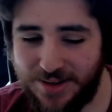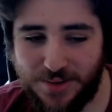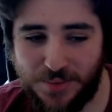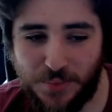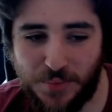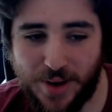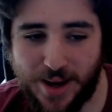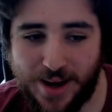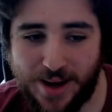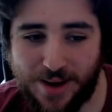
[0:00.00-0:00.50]

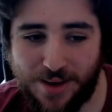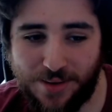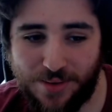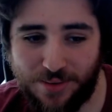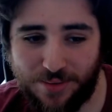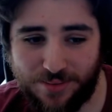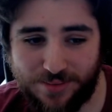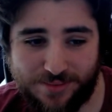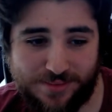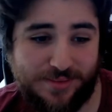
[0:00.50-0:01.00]

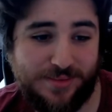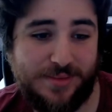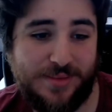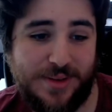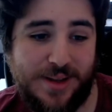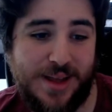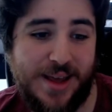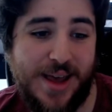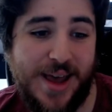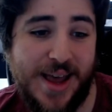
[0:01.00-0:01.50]
Wow.
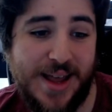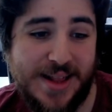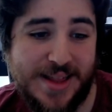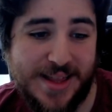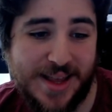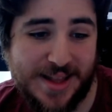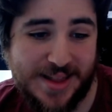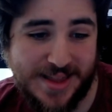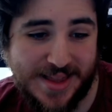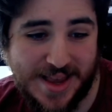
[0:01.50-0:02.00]
And
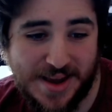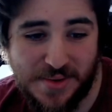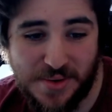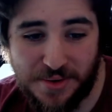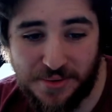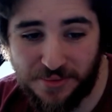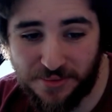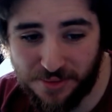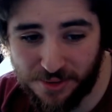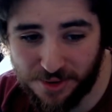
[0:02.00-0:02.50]
that they
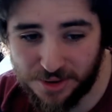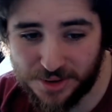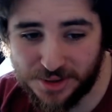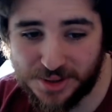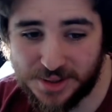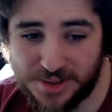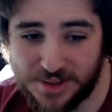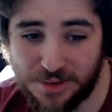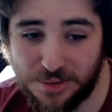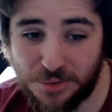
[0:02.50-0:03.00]
were
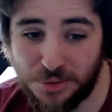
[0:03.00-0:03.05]
forced